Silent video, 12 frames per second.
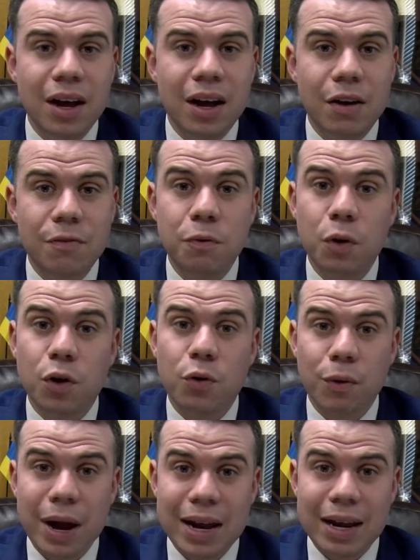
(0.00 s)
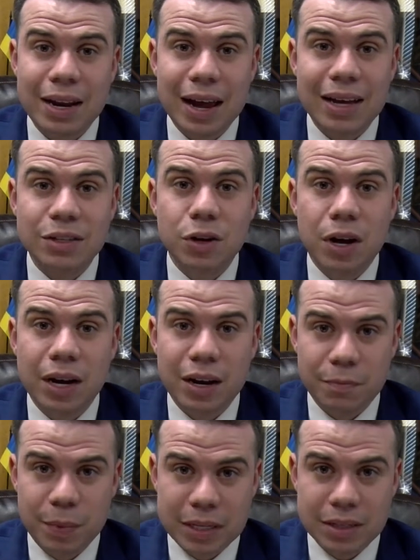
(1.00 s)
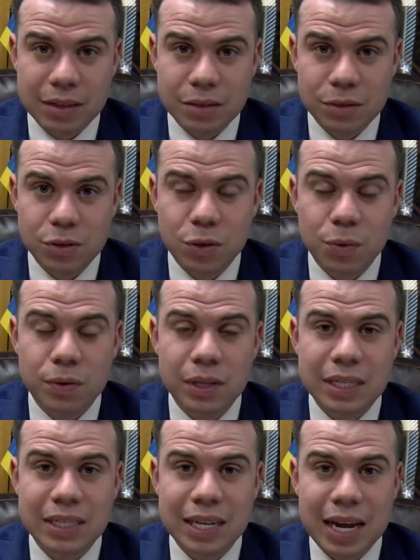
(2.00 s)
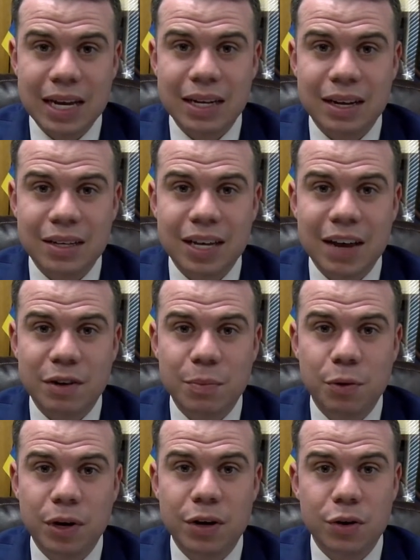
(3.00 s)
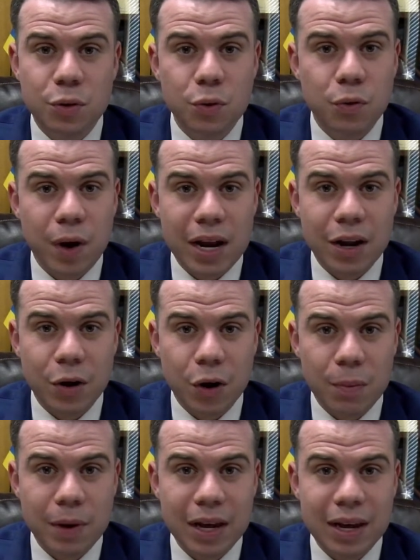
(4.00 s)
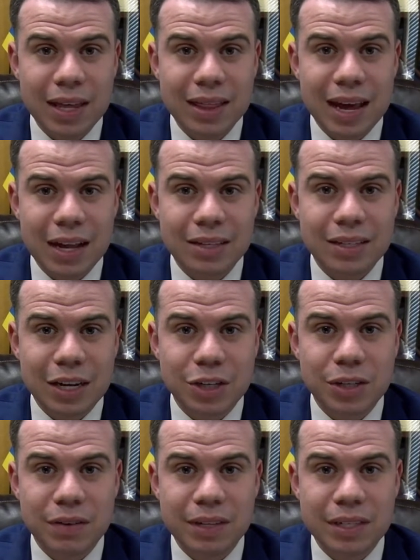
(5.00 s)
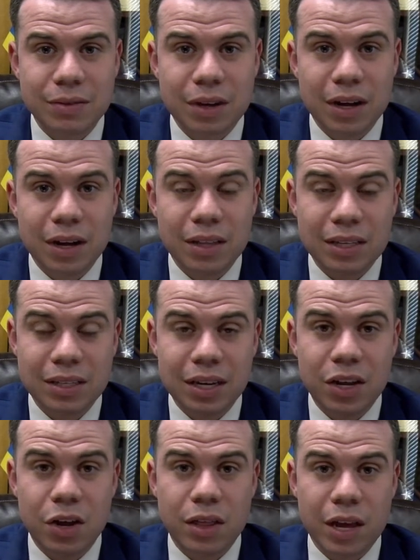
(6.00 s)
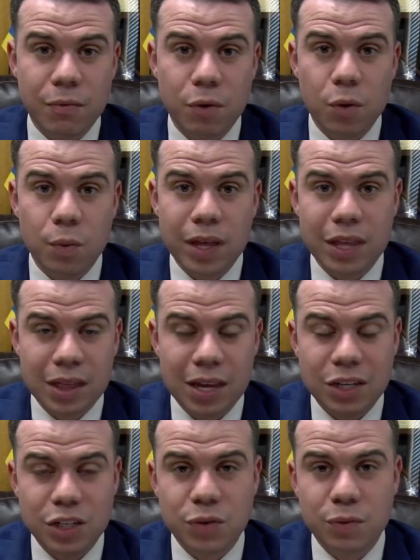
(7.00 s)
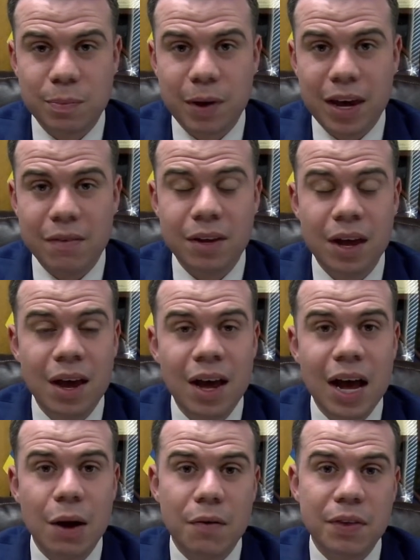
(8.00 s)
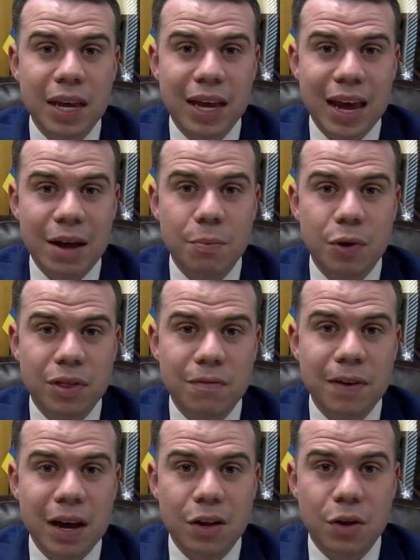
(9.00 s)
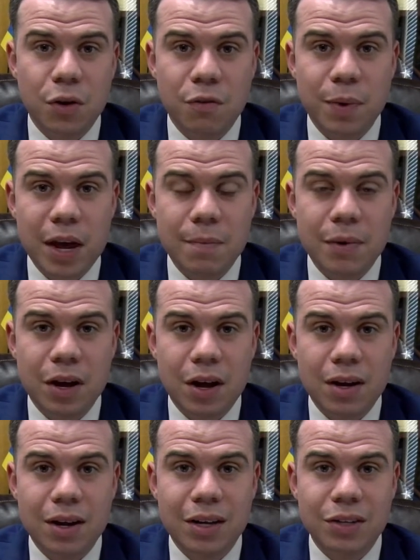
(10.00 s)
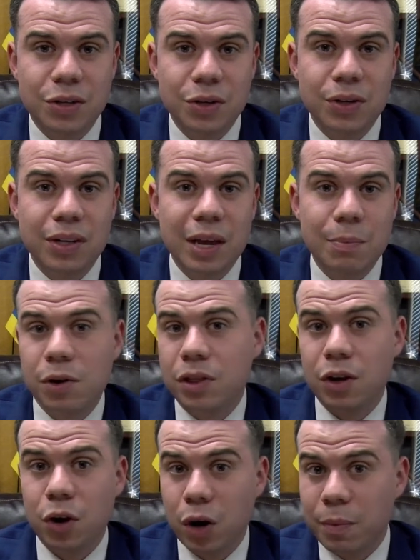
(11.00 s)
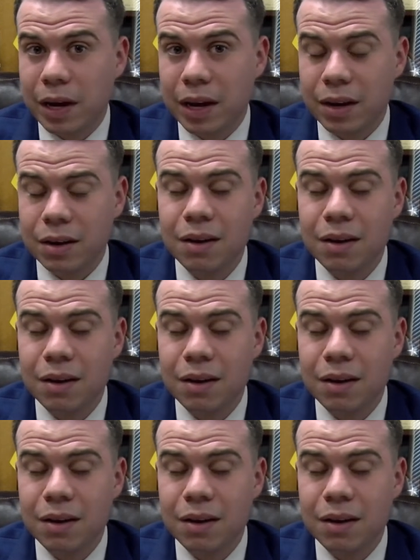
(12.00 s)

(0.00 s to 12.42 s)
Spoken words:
for granite has gone out of business. So the state does have to put in new granite curbing in that section of the city on that roadway that they just repaved. However, they can't put the final coat of pavement on until they put the curbing in.